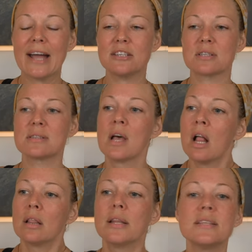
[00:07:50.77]
I just
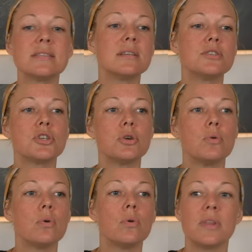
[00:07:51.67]
listen
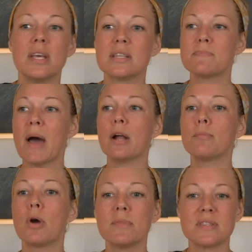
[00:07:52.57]
to the
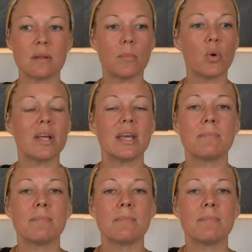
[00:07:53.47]
inspired moments in the morning.